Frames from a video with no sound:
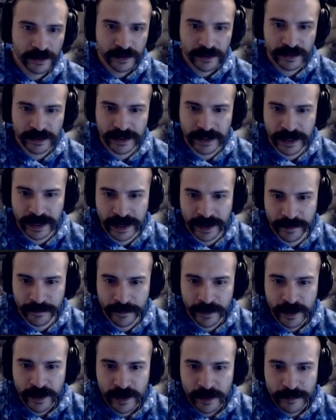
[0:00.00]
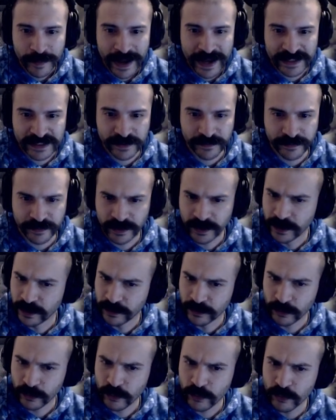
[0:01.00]
Now you got passive yin.
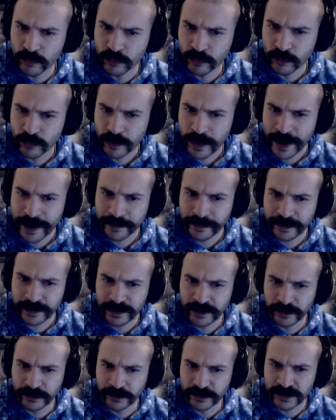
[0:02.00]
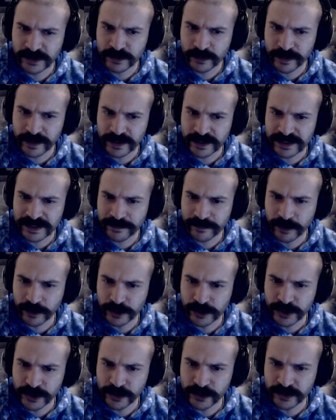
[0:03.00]
Ooh, allied heroes within
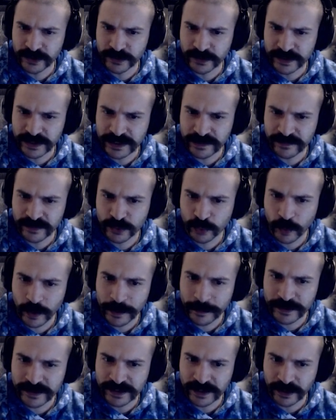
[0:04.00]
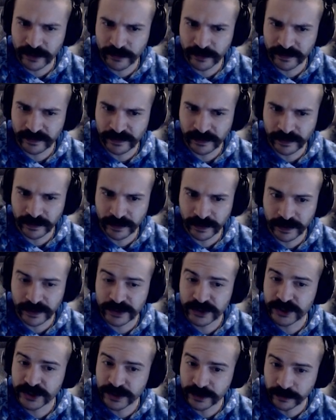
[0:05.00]
700 units receive 20% increased healing and
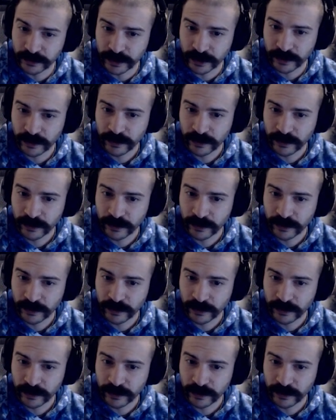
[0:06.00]
shielding.